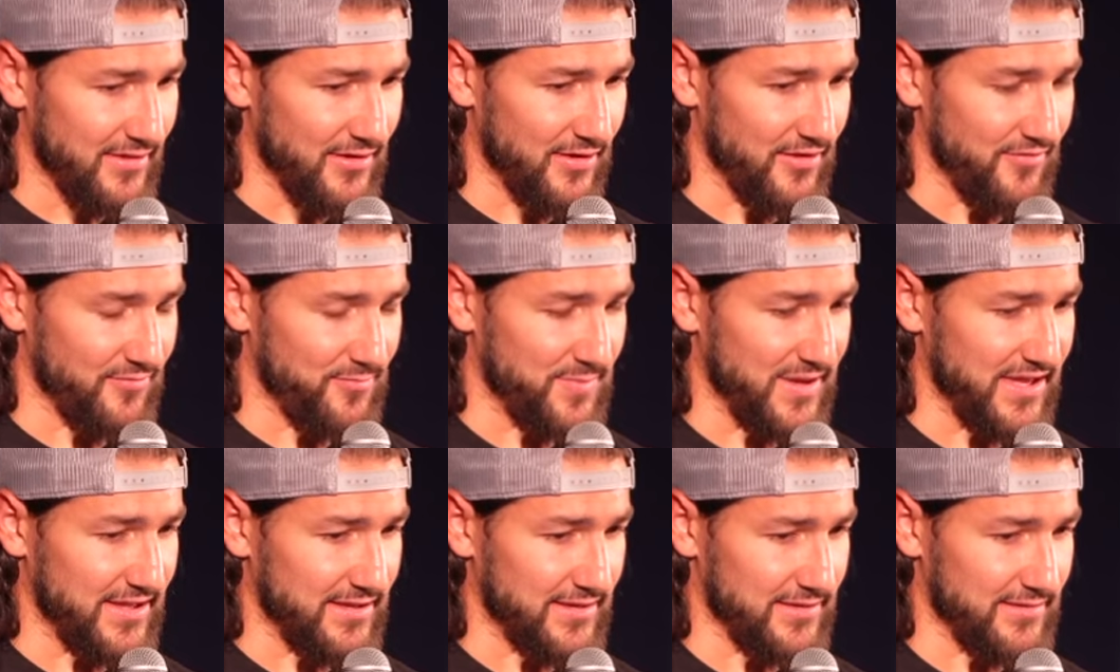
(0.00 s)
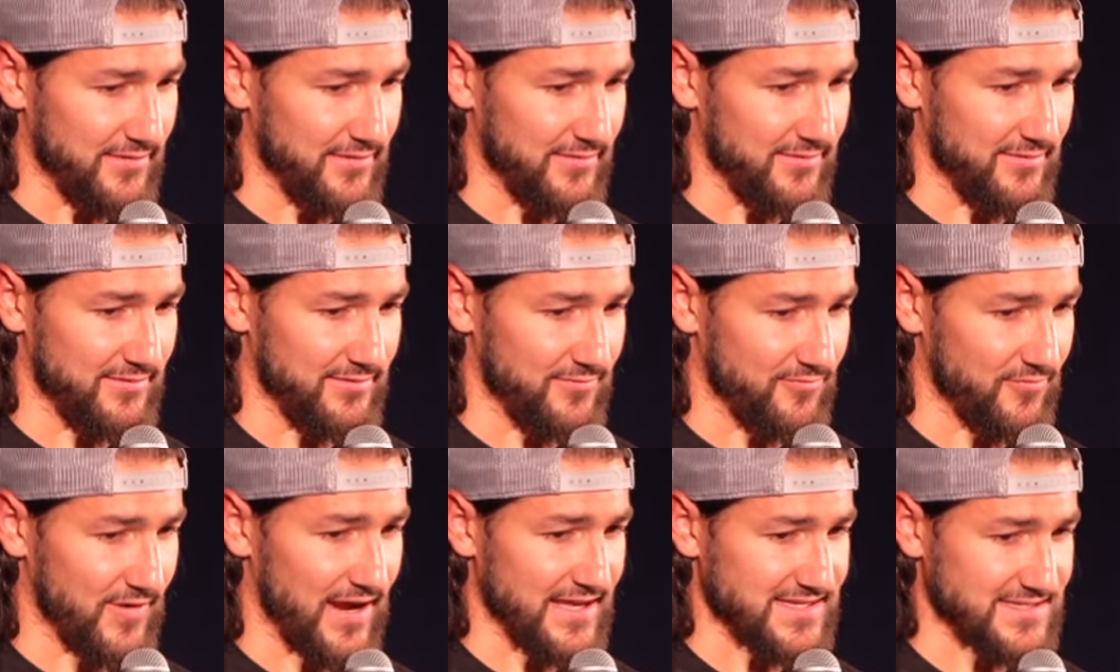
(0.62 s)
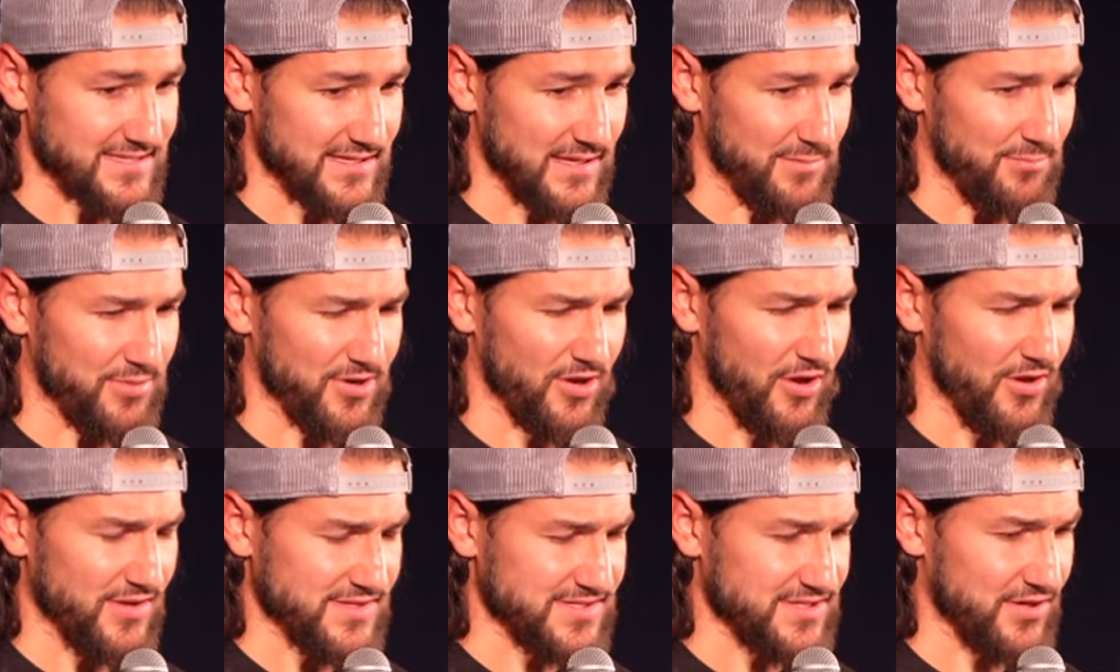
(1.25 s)
of being in wrestling, but
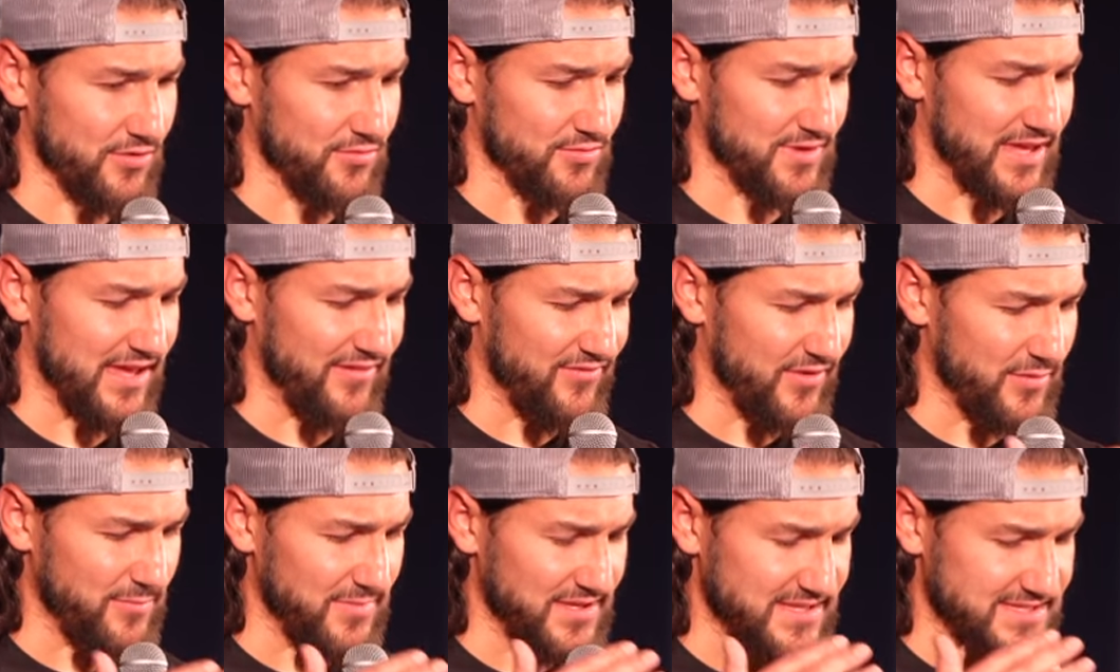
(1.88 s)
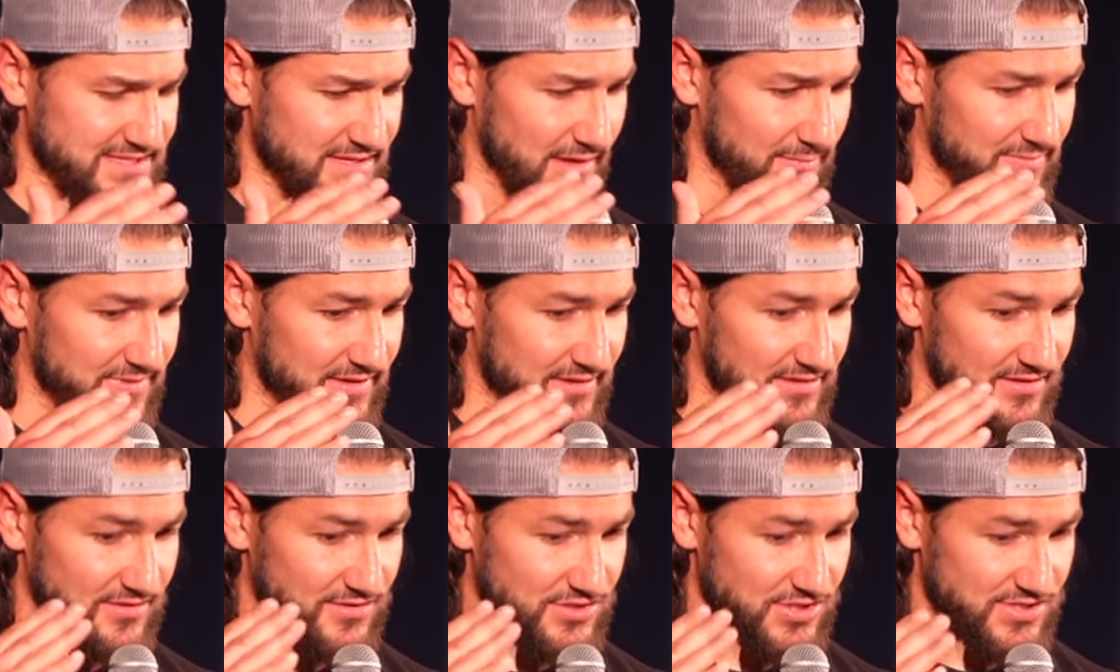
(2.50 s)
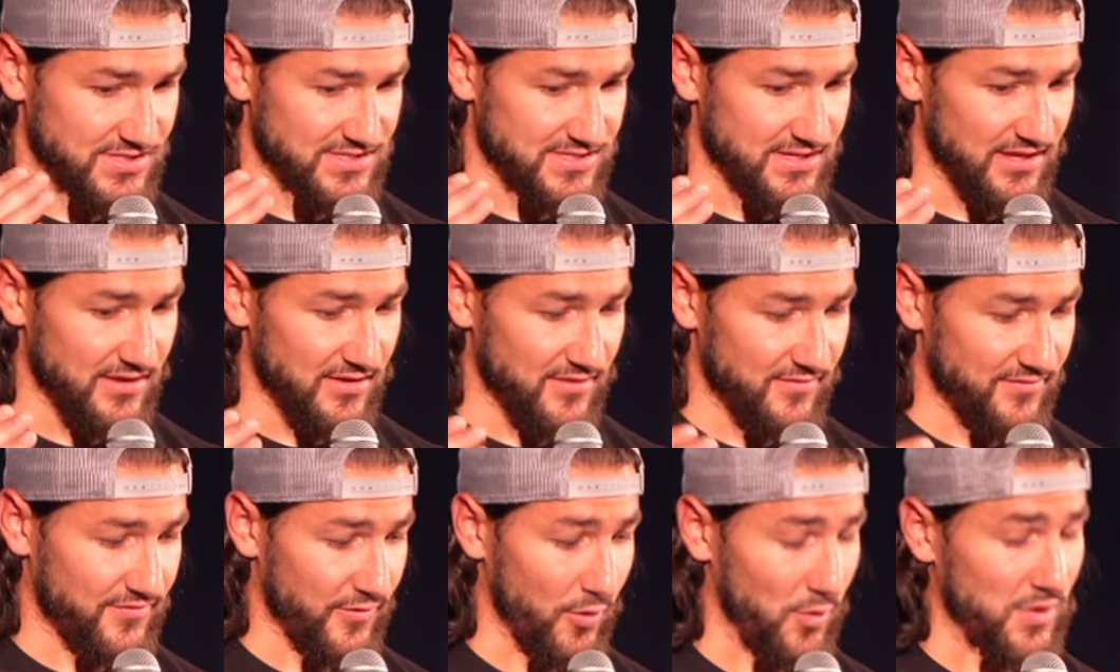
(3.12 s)
also giving me something to just
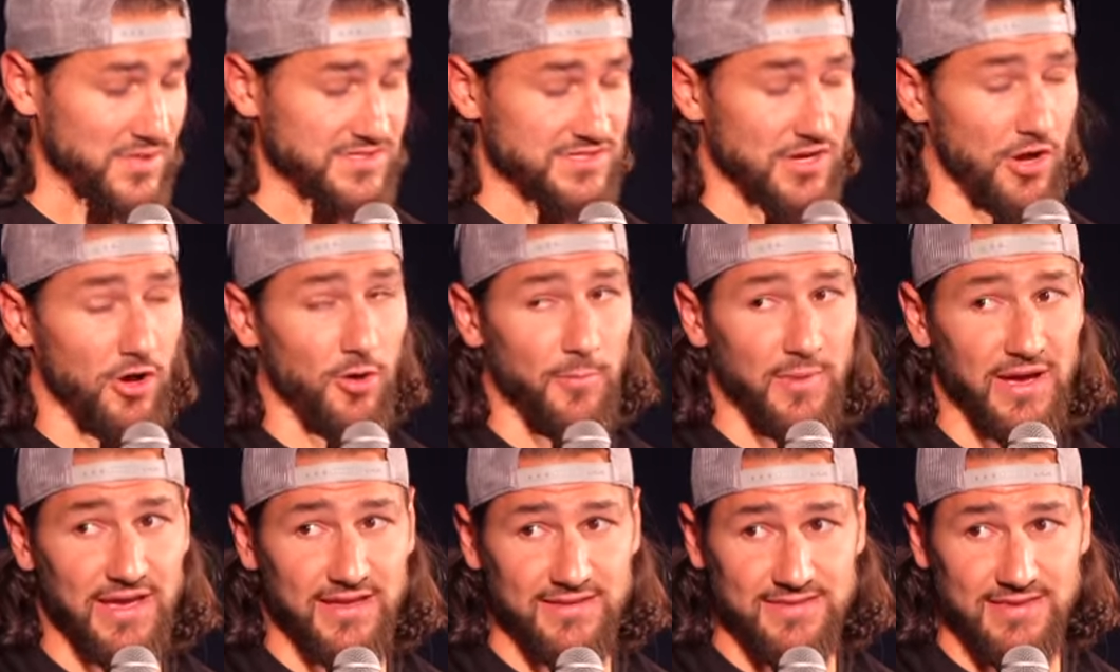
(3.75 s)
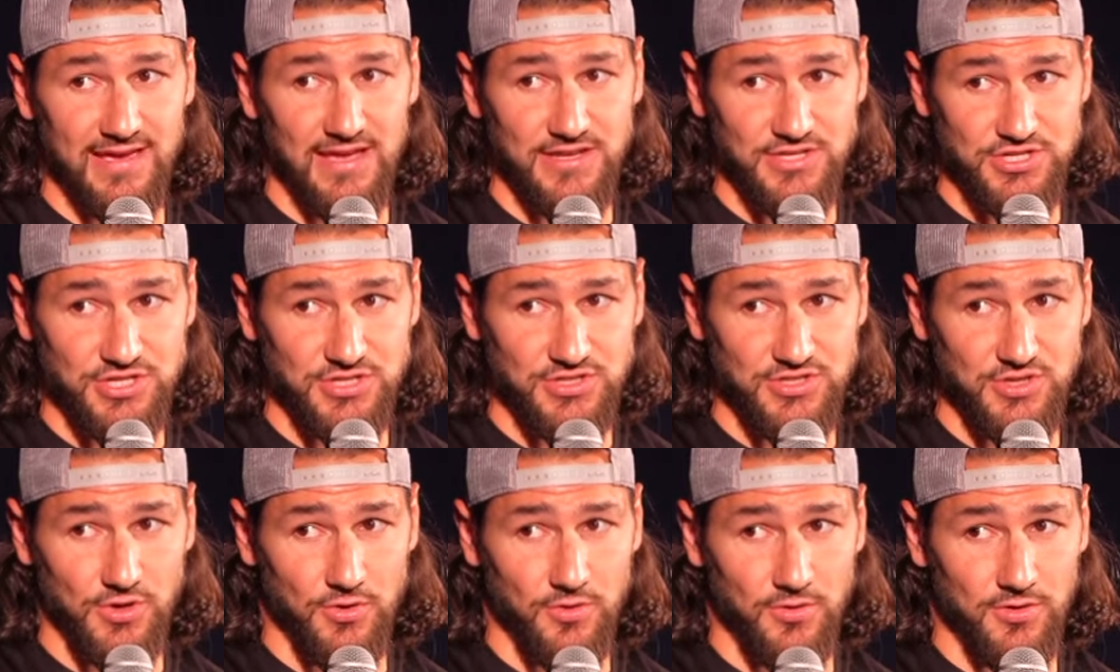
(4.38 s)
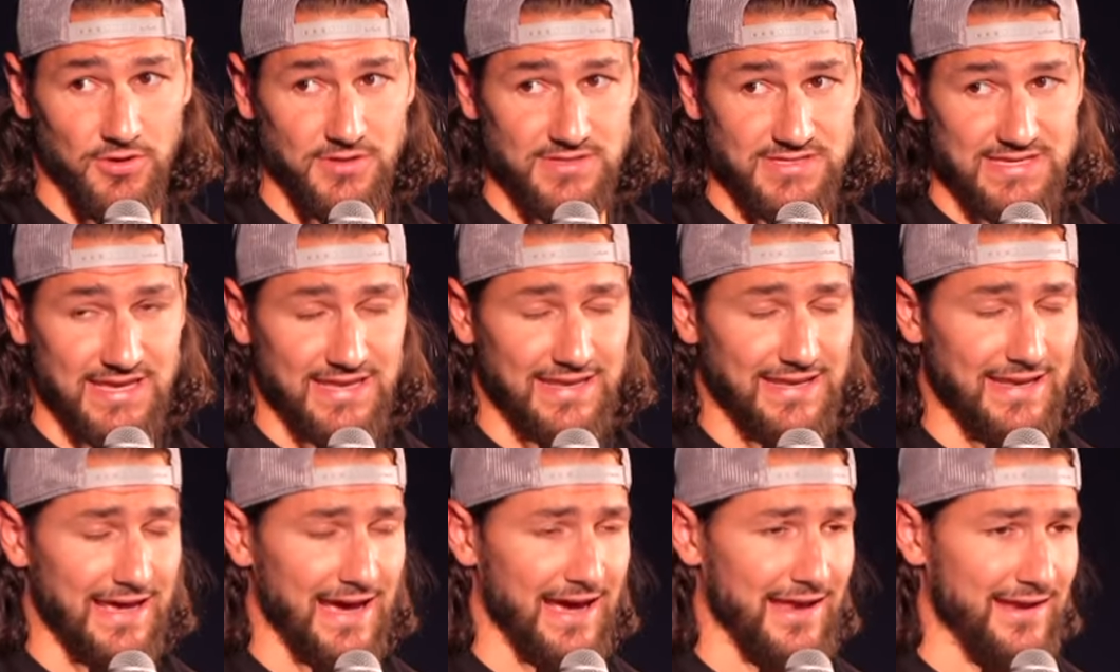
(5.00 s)
focus all my attention towards
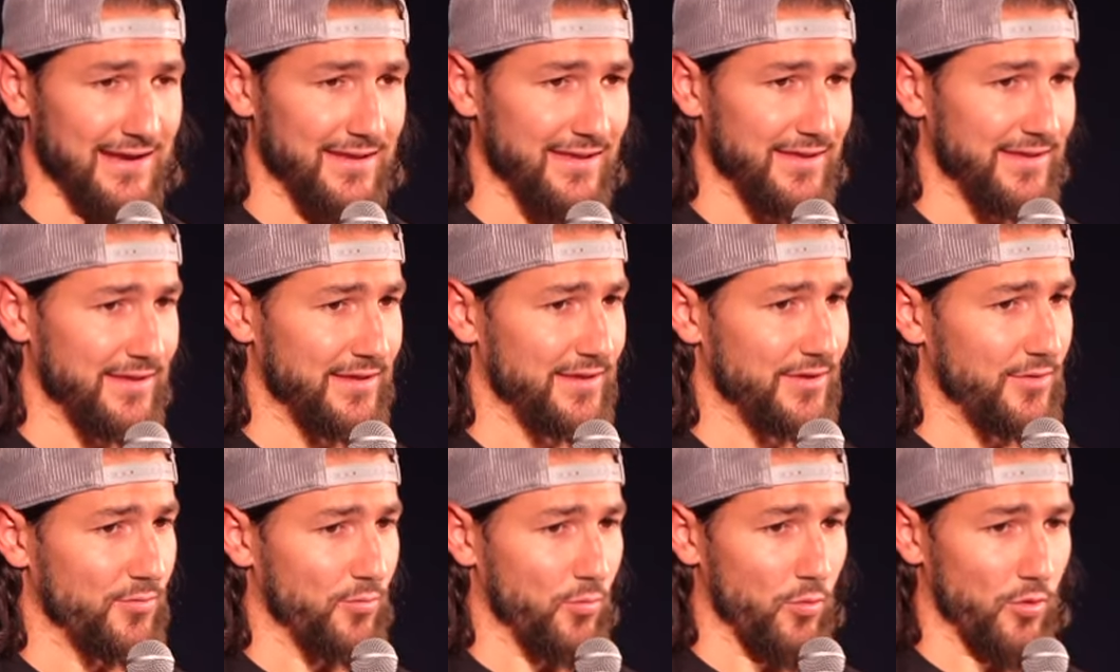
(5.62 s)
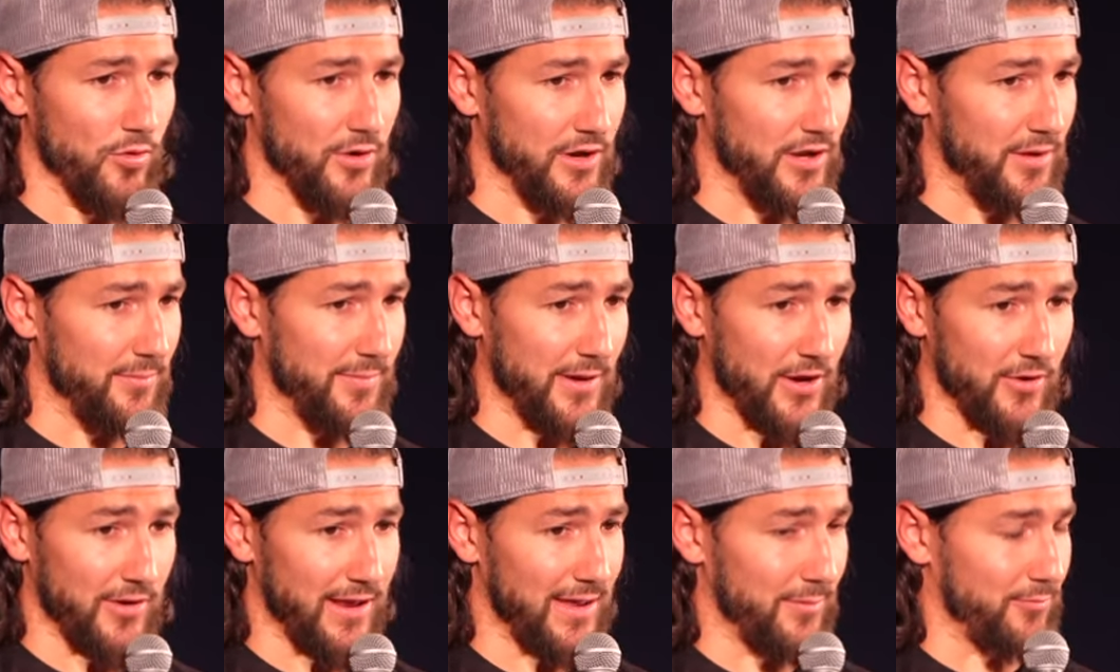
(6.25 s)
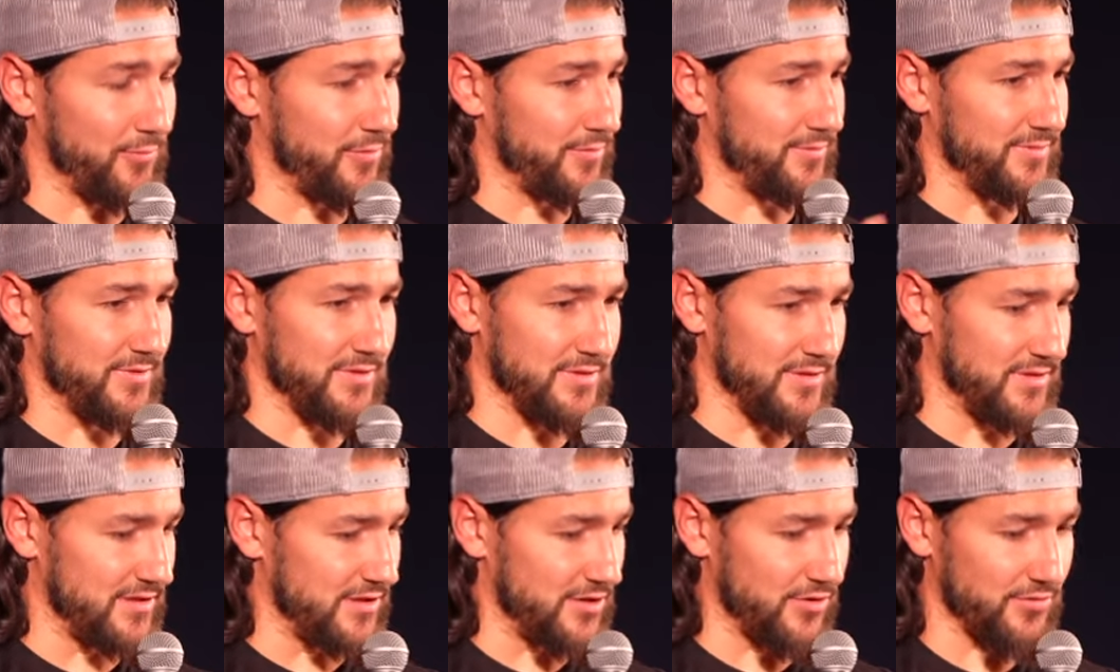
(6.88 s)
and not worry about,
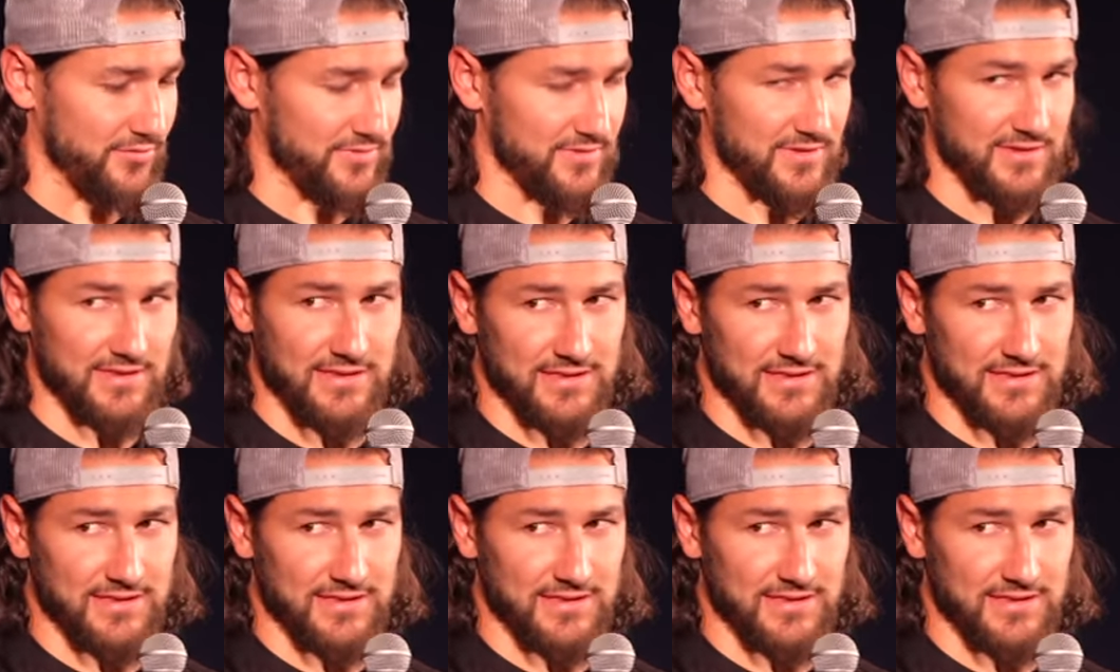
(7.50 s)
you know,